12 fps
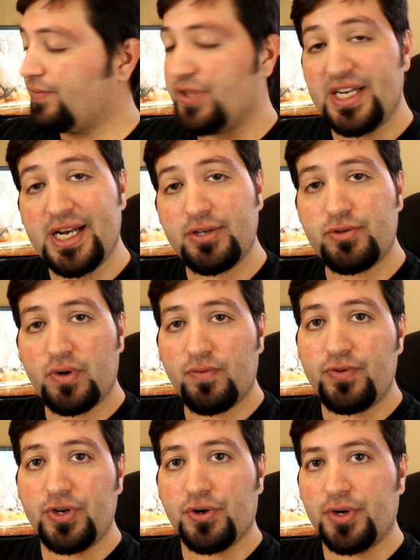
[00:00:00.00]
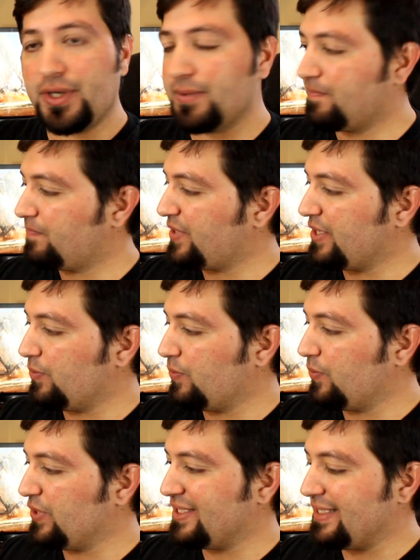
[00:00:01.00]
Nitro Fury
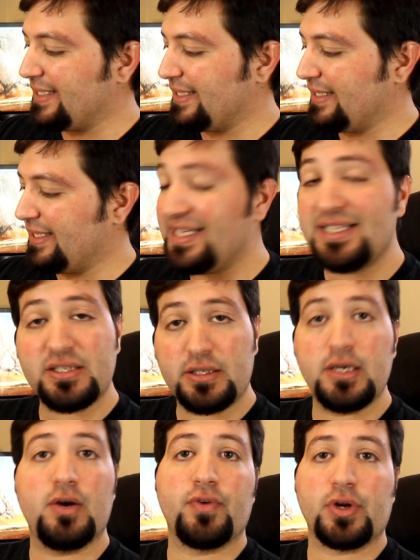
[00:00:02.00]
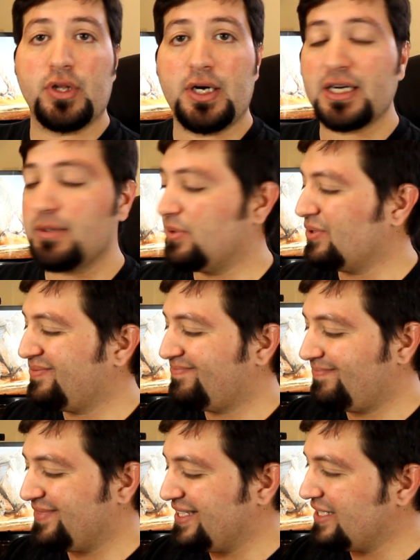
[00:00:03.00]
was easily overclockable.
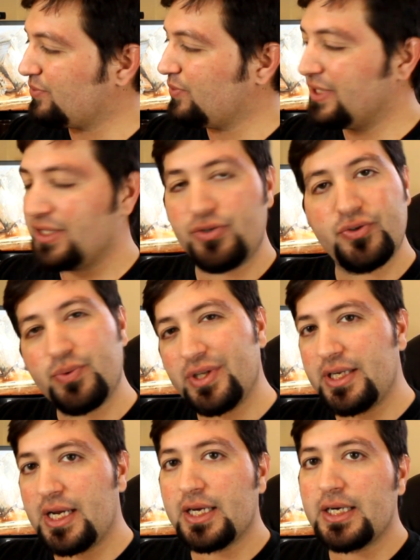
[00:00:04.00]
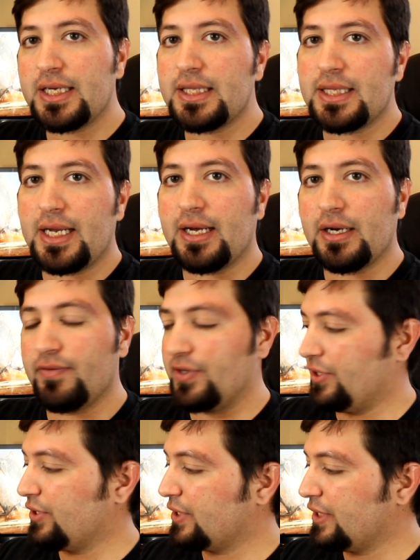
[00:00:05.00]
This one, you're really not going to get that out of
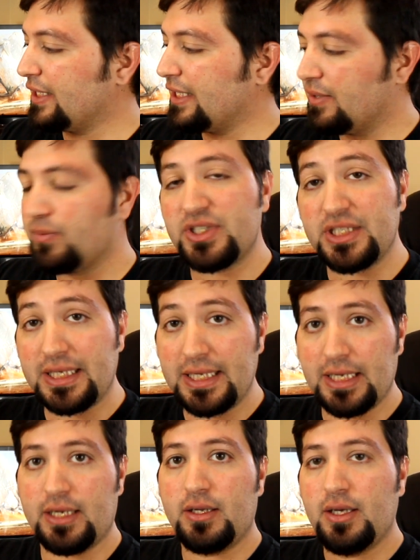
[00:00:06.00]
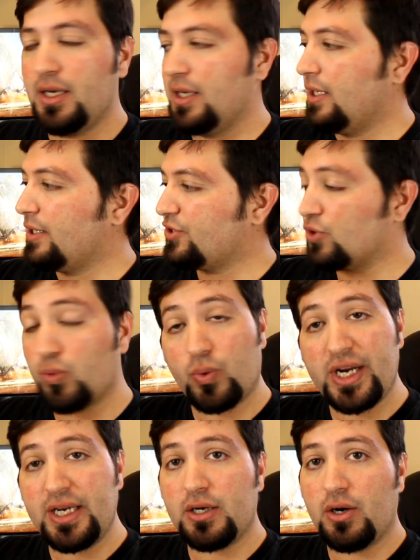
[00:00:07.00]
it. You're going to get what you get. It's a
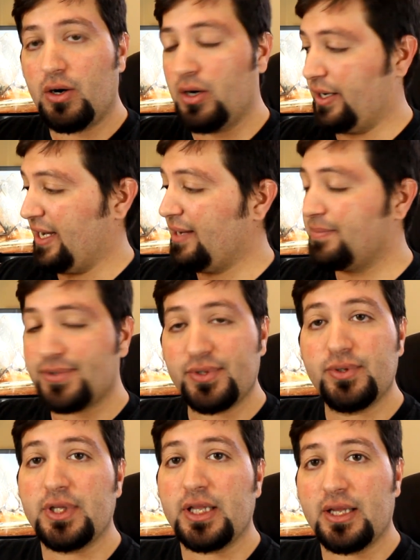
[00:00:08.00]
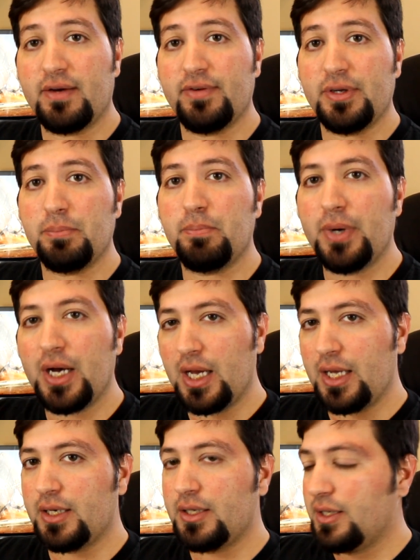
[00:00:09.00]
great card. I absolutely love it,
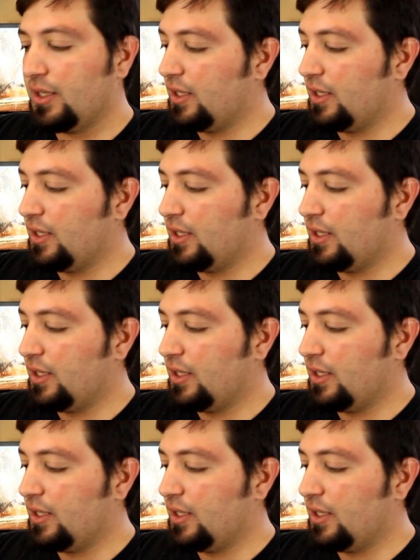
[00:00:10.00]
but